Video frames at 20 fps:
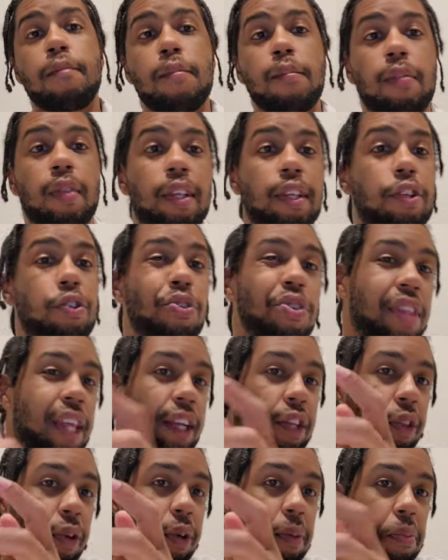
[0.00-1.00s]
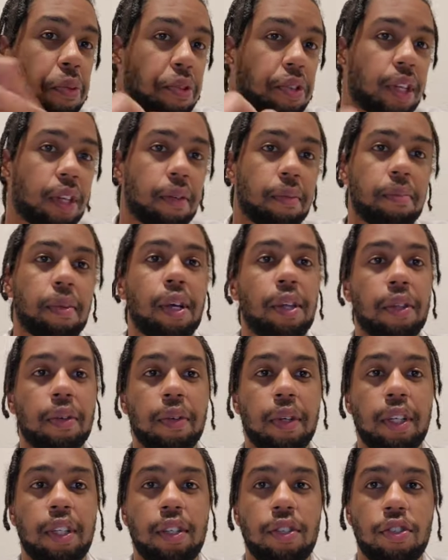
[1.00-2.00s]
They do take 30%, by the
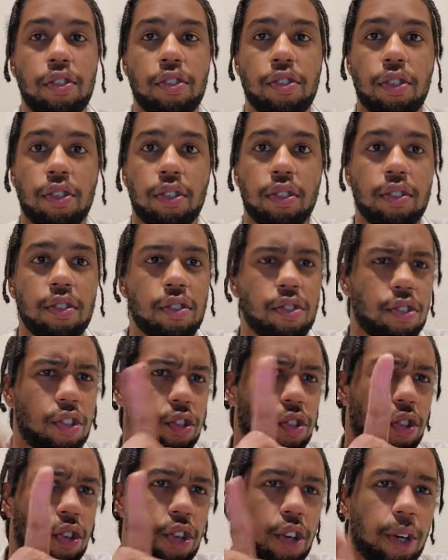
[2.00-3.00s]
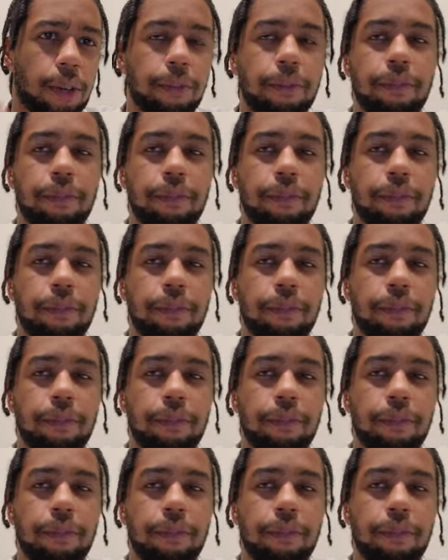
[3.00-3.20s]
way, just so you know.